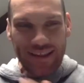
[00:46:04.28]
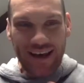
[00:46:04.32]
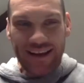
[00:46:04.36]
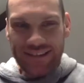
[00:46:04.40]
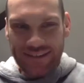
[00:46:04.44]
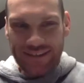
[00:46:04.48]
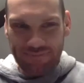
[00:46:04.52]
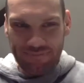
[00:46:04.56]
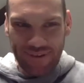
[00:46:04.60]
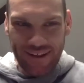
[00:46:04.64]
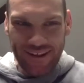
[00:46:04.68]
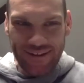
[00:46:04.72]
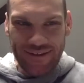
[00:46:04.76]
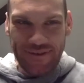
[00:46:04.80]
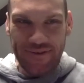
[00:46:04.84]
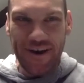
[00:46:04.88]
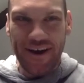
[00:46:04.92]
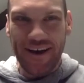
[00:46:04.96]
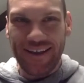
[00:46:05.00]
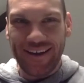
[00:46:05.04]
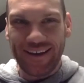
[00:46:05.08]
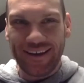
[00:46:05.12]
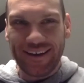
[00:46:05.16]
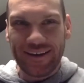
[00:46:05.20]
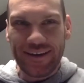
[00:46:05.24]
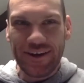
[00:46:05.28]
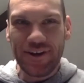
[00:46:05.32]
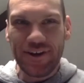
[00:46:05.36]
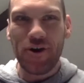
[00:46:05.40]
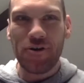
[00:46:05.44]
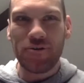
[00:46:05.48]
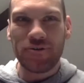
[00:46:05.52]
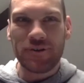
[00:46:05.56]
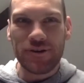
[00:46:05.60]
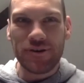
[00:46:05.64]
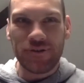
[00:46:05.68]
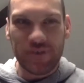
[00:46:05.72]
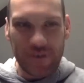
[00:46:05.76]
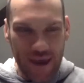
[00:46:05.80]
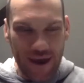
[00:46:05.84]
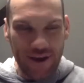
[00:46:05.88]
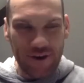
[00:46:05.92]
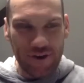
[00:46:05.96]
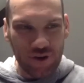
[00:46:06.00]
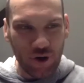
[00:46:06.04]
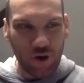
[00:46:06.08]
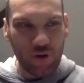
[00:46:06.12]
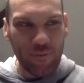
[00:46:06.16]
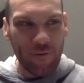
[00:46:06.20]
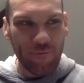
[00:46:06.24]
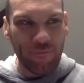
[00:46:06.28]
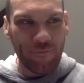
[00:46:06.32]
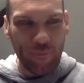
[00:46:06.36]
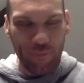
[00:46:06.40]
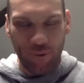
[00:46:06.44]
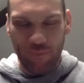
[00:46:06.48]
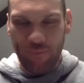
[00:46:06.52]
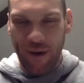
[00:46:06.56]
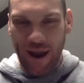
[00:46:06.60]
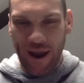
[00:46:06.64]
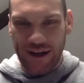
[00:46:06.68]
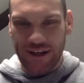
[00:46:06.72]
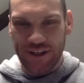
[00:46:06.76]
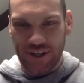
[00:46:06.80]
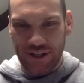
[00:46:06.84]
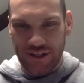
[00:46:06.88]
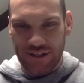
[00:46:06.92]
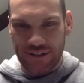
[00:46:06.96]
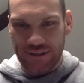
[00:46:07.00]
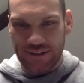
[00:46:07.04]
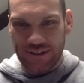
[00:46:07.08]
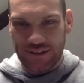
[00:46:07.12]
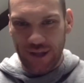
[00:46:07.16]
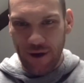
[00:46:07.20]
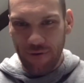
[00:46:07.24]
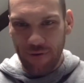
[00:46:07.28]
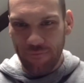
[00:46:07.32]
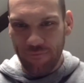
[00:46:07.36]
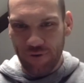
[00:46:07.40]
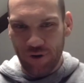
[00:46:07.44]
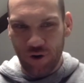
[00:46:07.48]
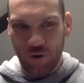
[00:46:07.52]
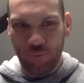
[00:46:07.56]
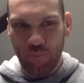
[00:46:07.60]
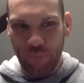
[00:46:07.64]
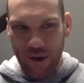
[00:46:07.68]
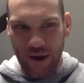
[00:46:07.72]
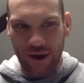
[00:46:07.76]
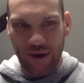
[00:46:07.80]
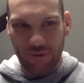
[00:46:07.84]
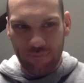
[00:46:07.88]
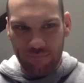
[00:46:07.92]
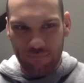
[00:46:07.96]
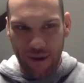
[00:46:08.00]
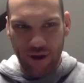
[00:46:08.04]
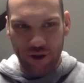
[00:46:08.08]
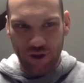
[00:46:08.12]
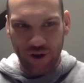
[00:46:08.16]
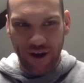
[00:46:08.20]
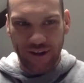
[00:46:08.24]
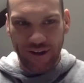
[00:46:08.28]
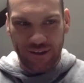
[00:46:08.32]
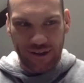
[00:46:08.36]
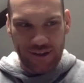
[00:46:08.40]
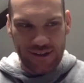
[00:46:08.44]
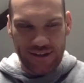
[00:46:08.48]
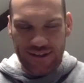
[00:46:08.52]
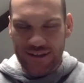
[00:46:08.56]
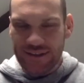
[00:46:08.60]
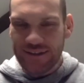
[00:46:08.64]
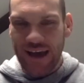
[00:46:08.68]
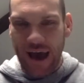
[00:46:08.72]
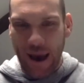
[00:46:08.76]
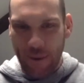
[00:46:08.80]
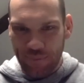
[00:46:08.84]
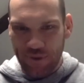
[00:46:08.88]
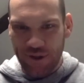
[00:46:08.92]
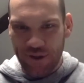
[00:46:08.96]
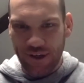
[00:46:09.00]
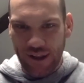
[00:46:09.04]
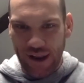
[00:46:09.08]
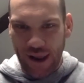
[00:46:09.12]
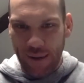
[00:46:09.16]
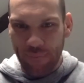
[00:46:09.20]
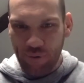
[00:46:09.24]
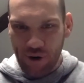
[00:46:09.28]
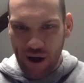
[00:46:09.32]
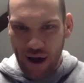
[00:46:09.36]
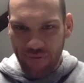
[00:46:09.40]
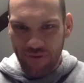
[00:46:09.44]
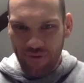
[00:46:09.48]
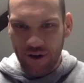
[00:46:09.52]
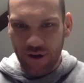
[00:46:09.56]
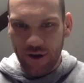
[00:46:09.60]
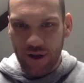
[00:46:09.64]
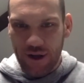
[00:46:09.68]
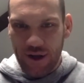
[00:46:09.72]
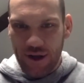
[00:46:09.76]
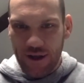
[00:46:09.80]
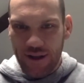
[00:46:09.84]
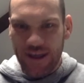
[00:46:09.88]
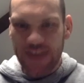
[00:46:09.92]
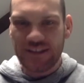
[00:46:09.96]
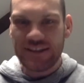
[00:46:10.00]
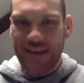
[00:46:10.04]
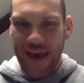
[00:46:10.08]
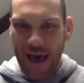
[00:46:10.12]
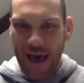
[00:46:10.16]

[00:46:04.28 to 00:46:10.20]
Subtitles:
that's, you know, you talk about Football Managers and stuff, you know, big Man United. This is happening at Aberavon. But